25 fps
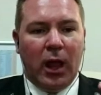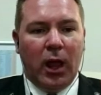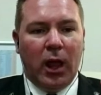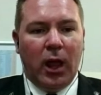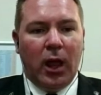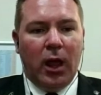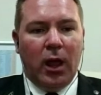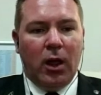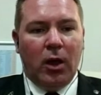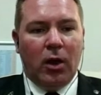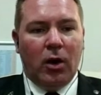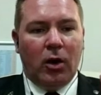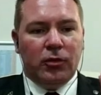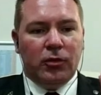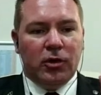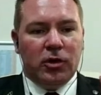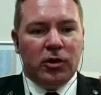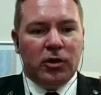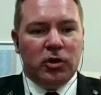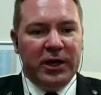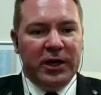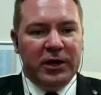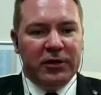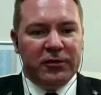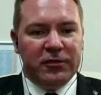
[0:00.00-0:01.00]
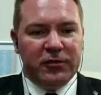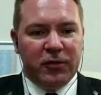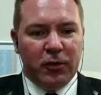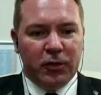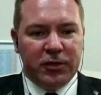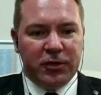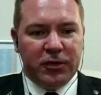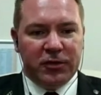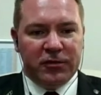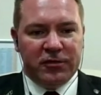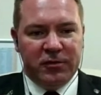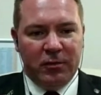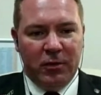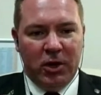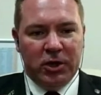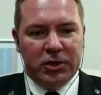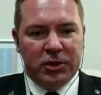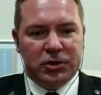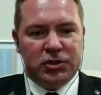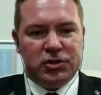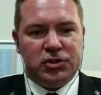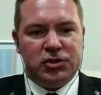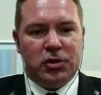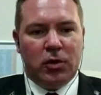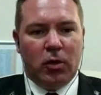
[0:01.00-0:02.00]
On the 24th of March,
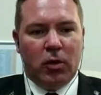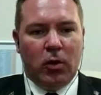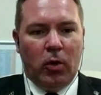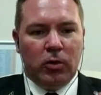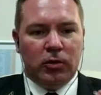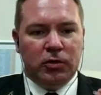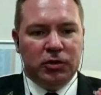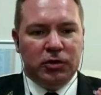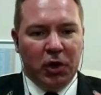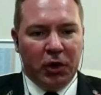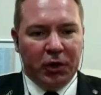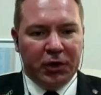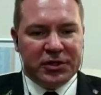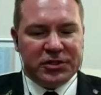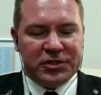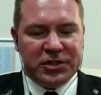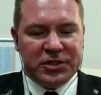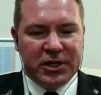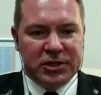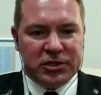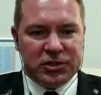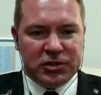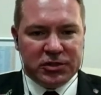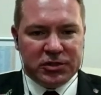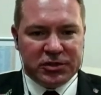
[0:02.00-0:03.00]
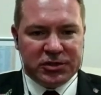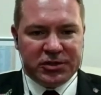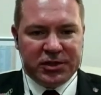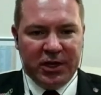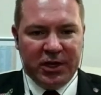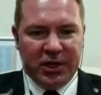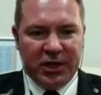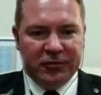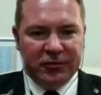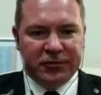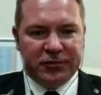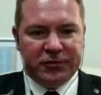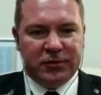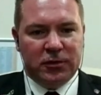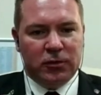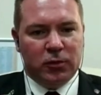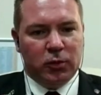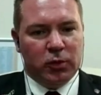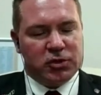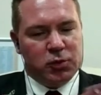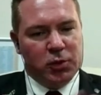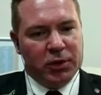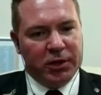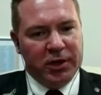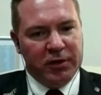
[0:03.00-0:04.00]
all non-essential staff was working
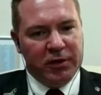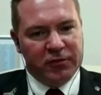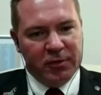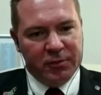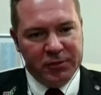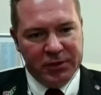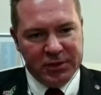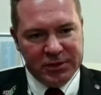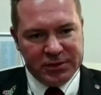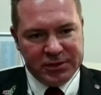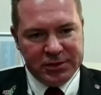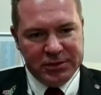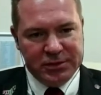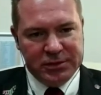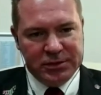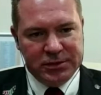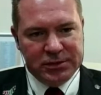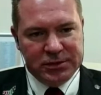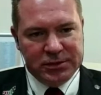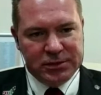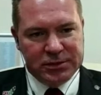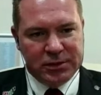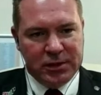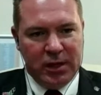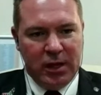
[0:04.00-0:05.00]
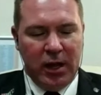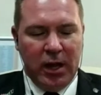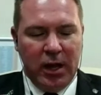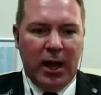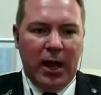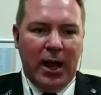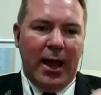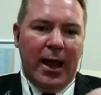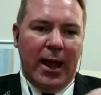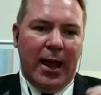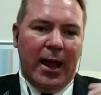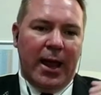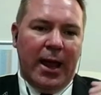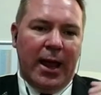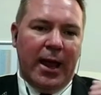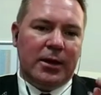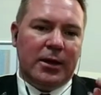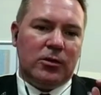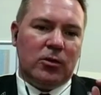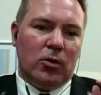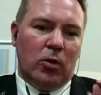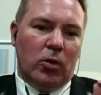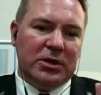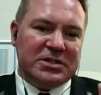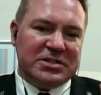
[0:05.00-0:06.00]
from distance, and all
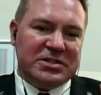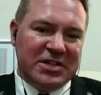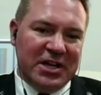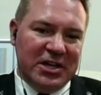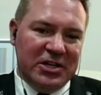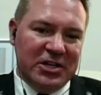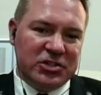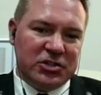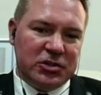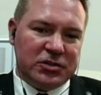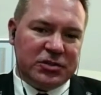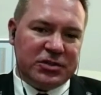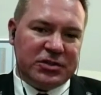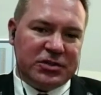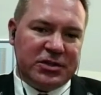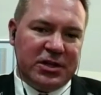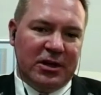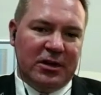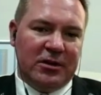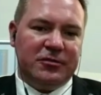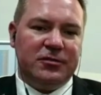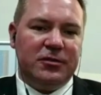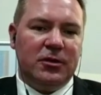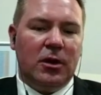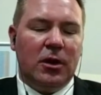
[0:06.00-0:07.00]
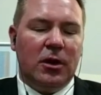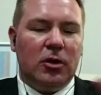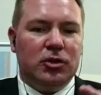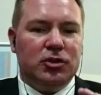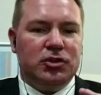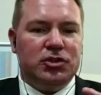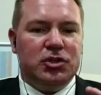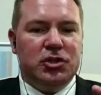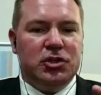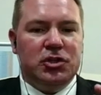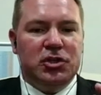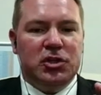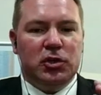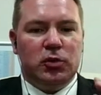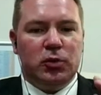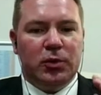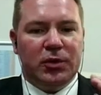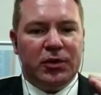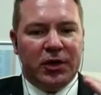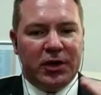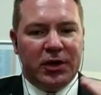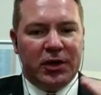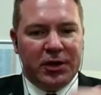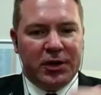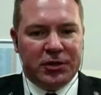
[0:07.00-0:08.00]
essential staff continued with the
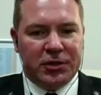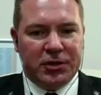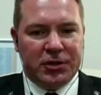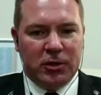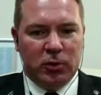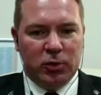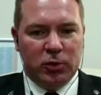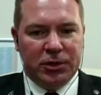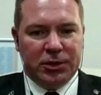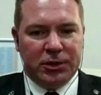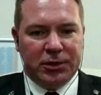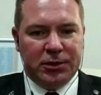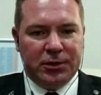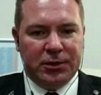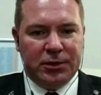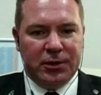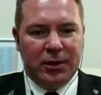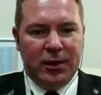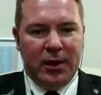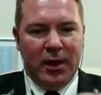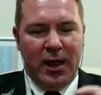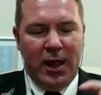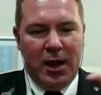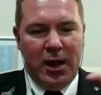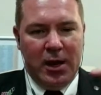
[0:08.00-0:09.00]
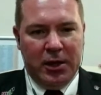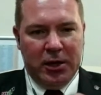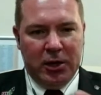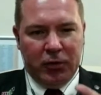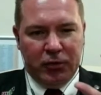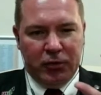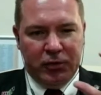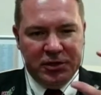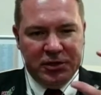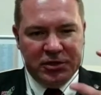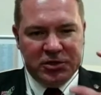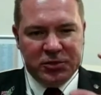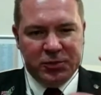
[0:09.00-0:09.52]
critical work. Now, this period,